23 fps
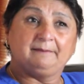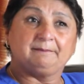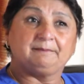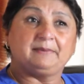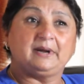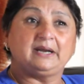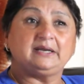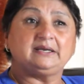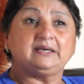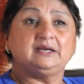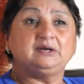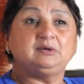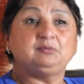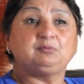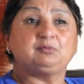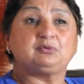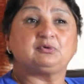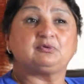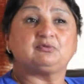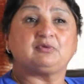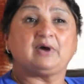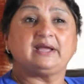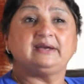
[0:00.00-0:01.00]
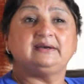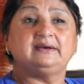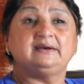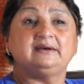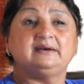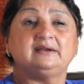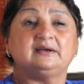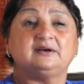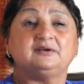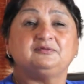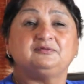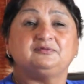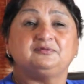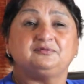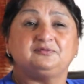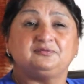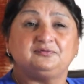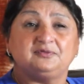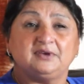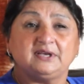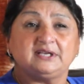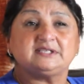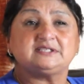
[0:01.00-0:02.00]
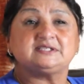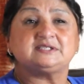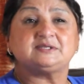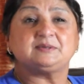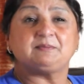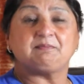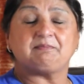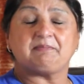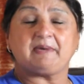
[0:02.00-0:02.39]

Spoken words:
but it provided a fixed